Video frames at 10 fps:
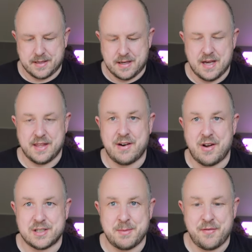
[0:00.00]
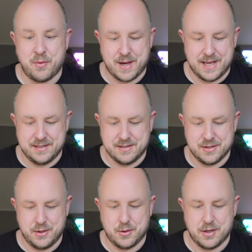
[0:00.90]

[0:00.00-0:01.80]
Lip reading: There are some other ways that you